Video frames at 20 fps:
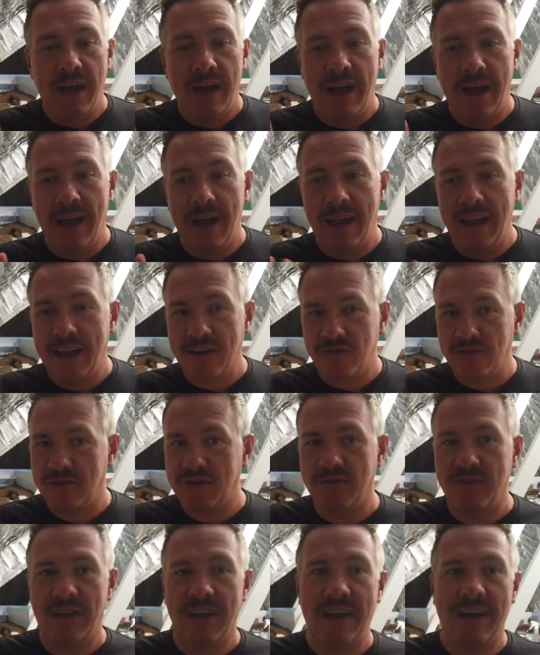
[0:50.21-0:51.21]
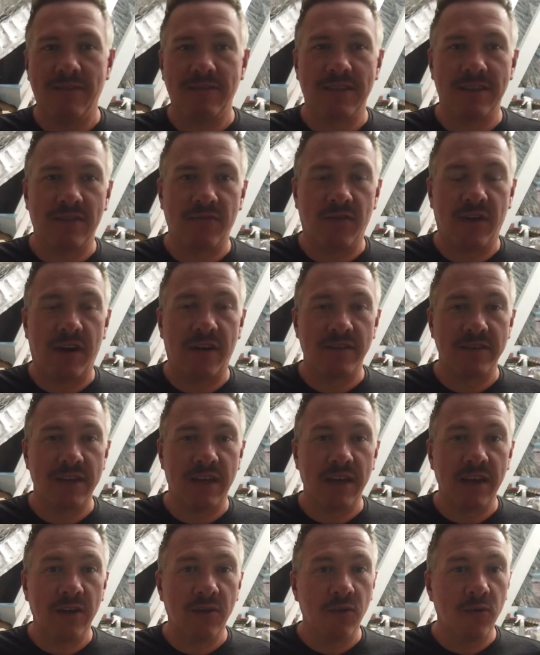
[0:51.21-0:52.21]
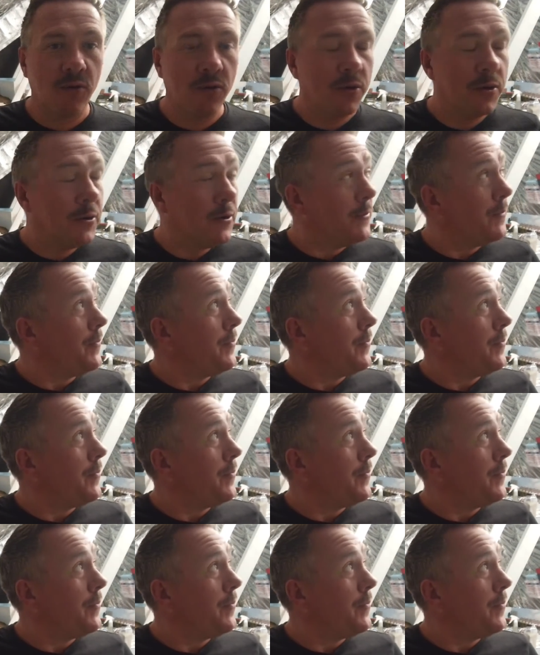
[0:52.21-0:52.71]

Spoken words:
Electrics on the layouts as far as I go.